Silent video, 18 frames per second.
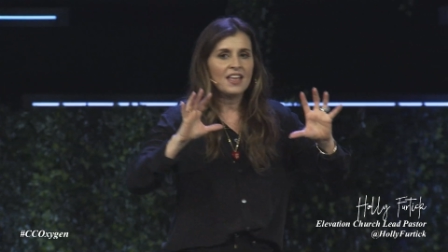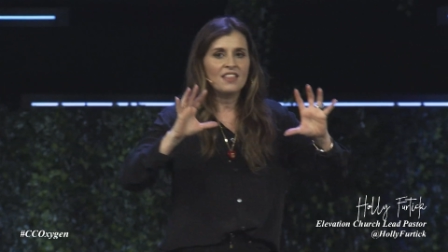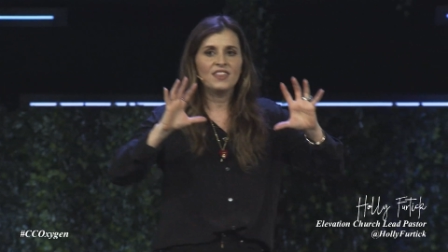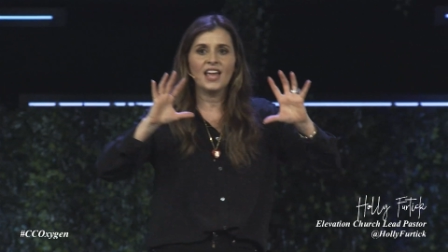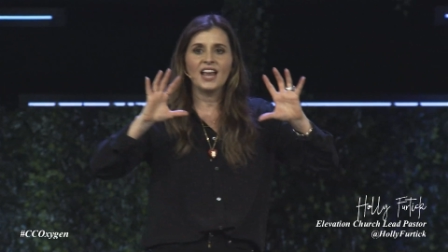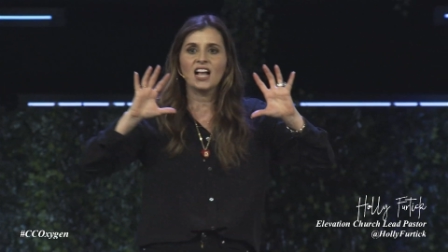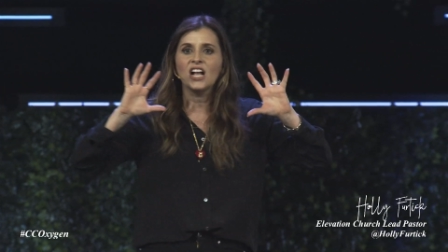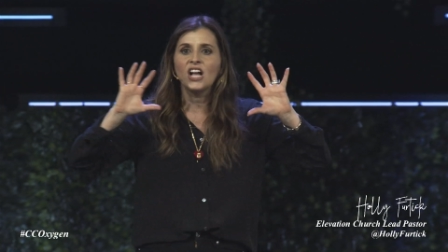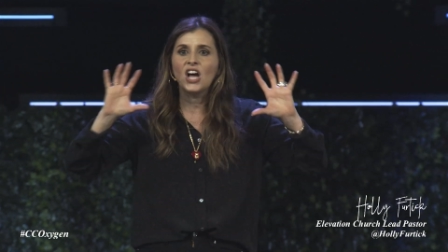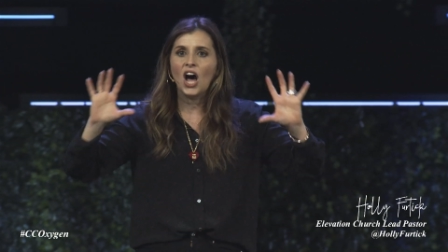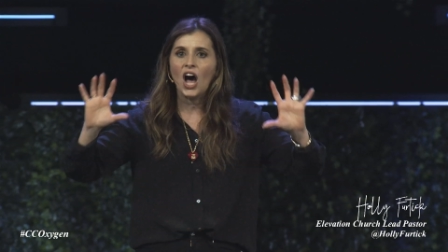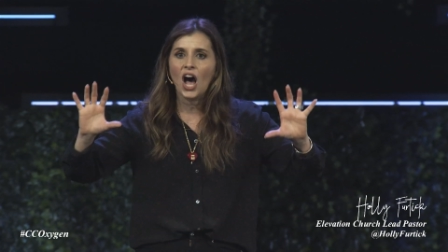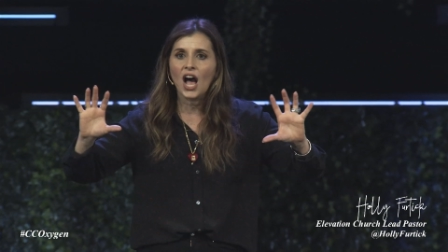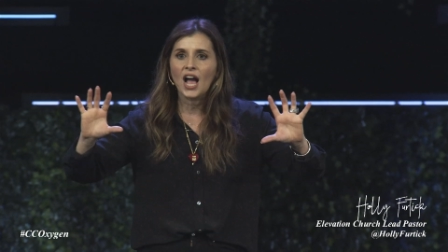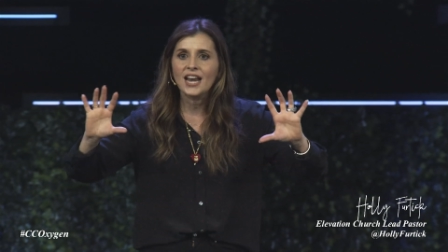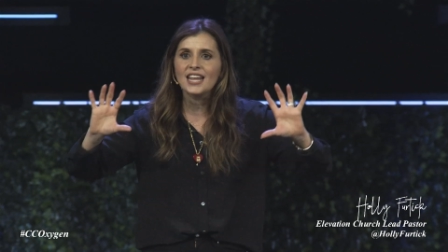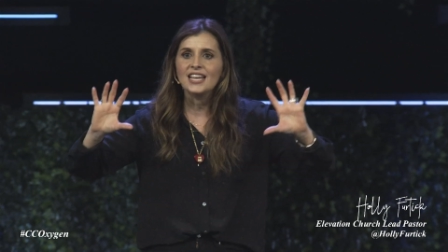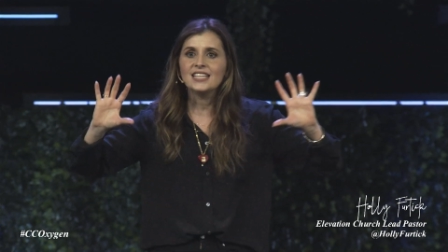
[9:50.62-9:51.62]
that
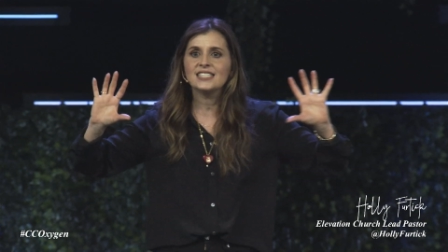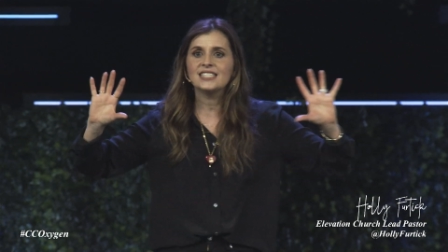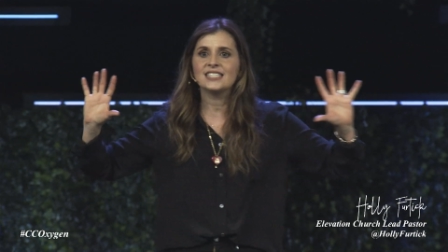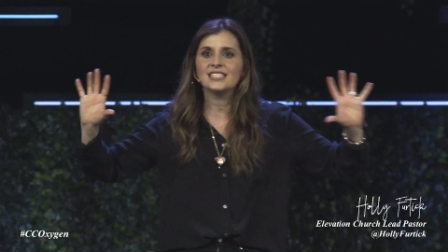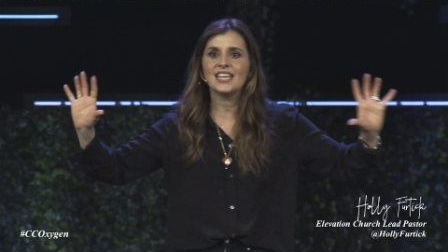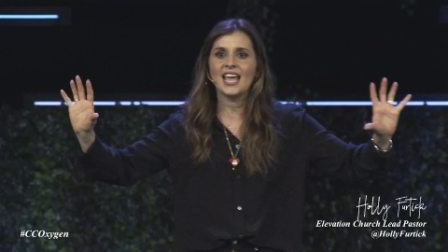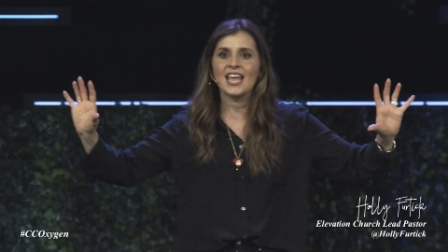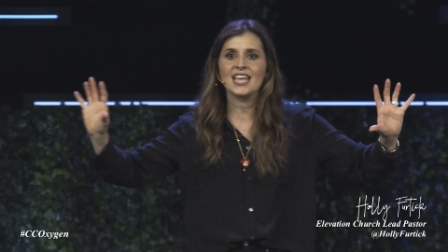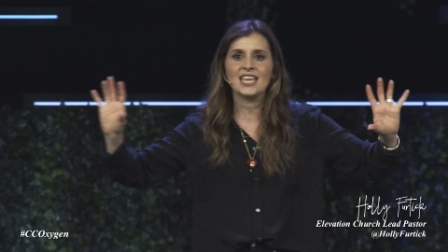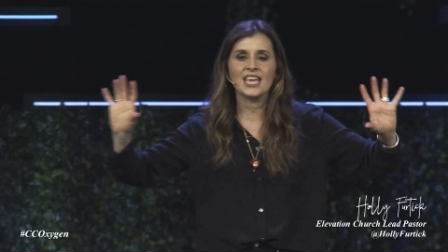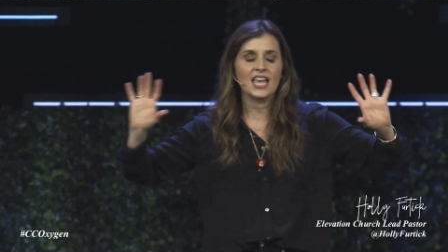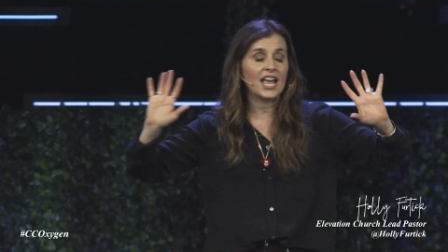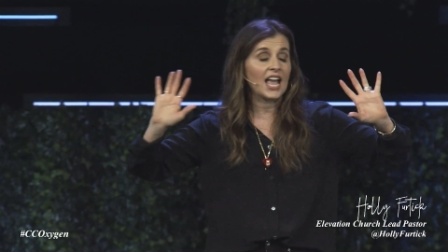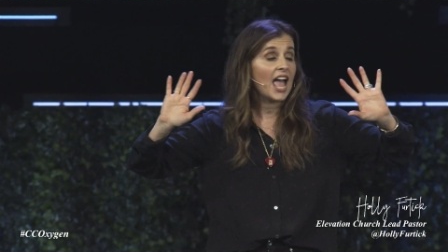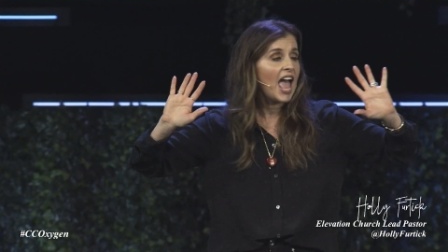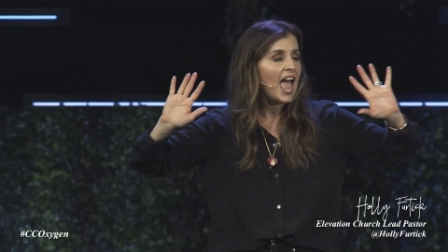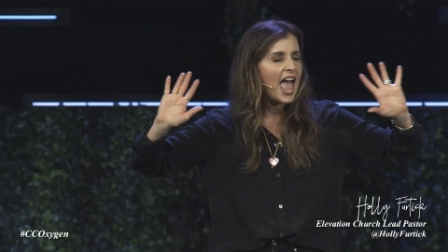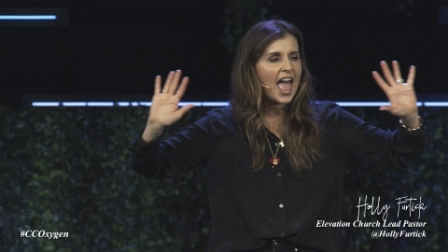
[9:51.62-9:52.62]
God is
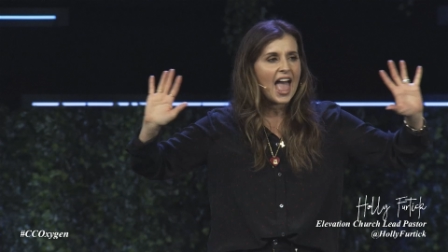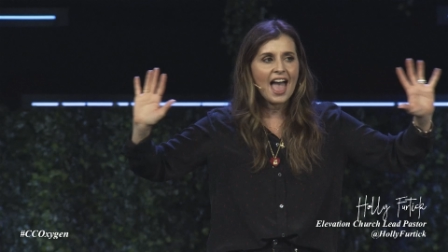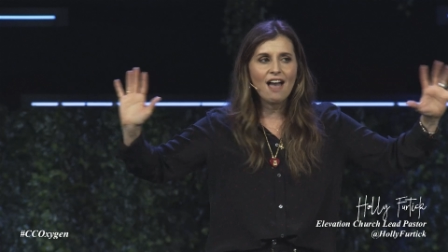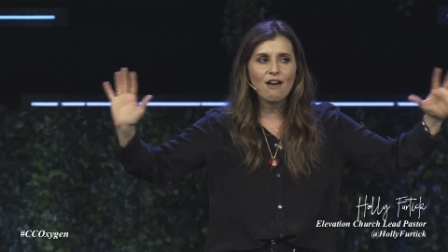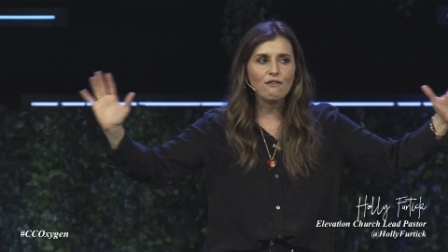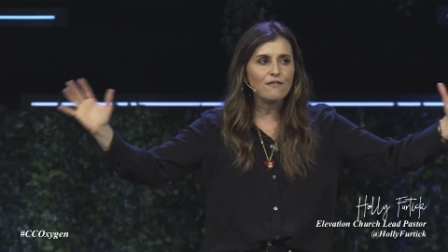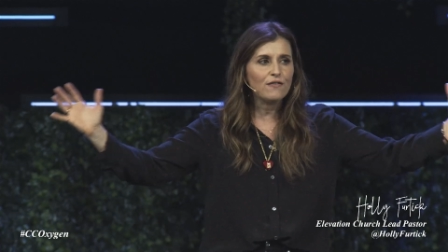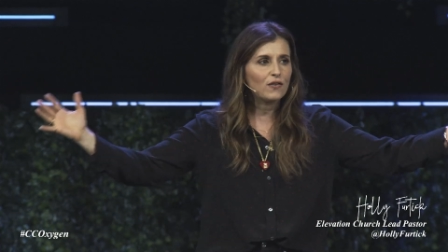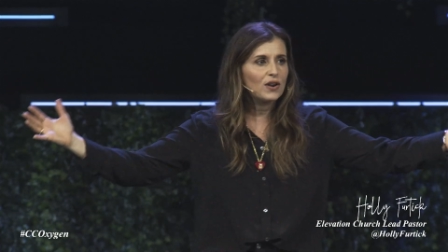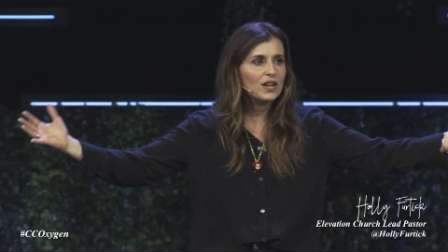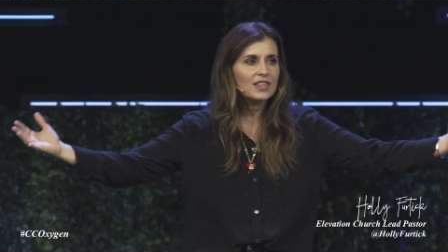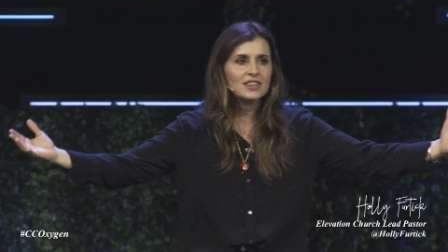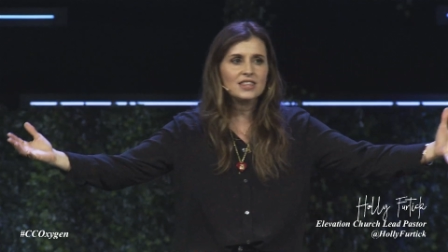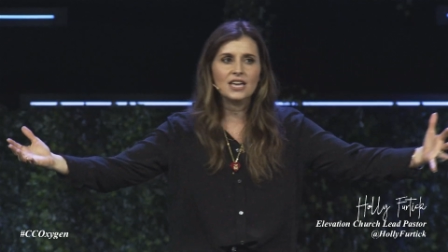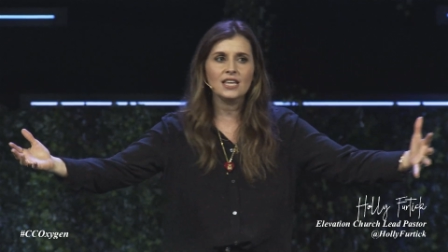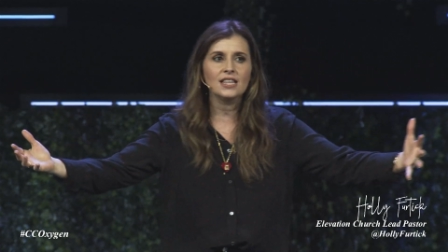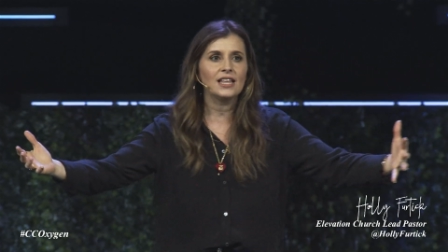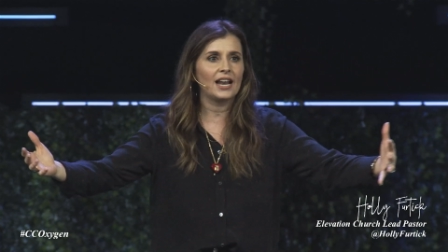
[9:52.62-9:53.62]
taking
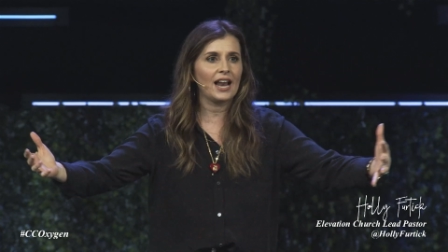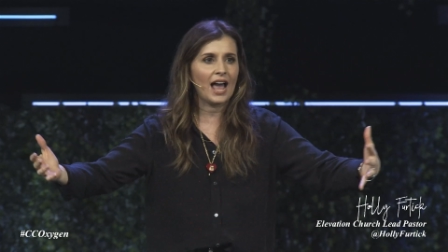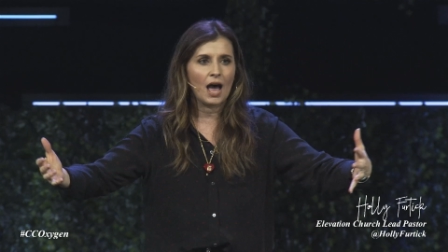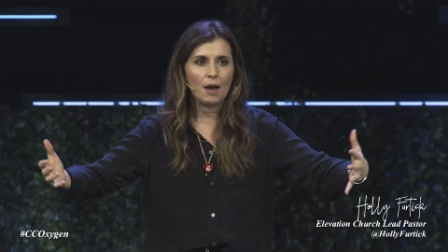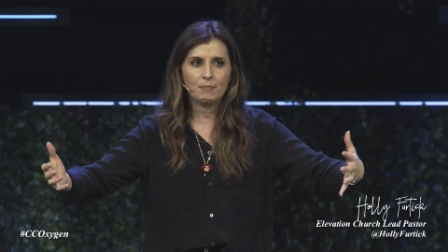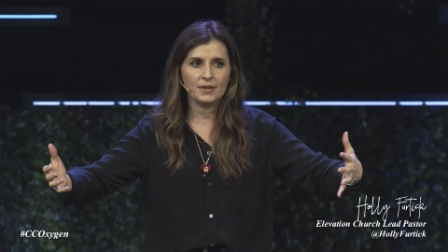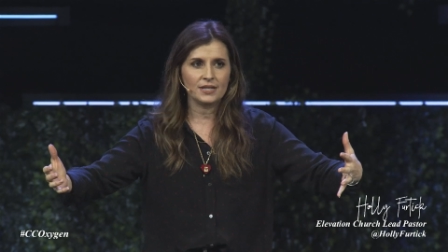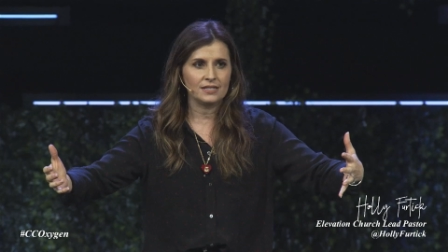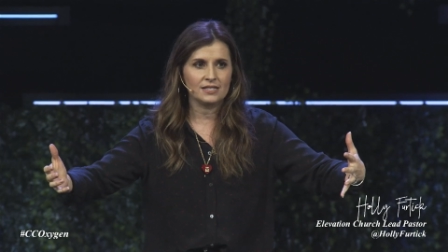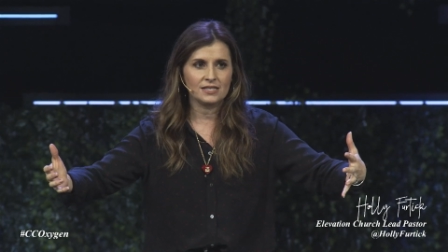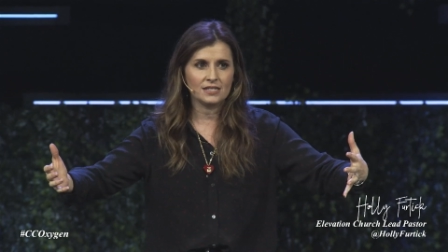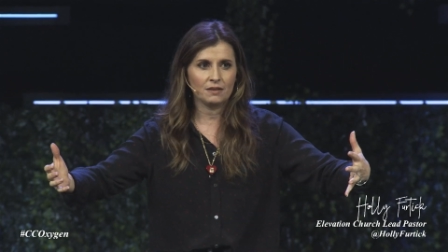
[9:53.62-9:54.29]
everything that happens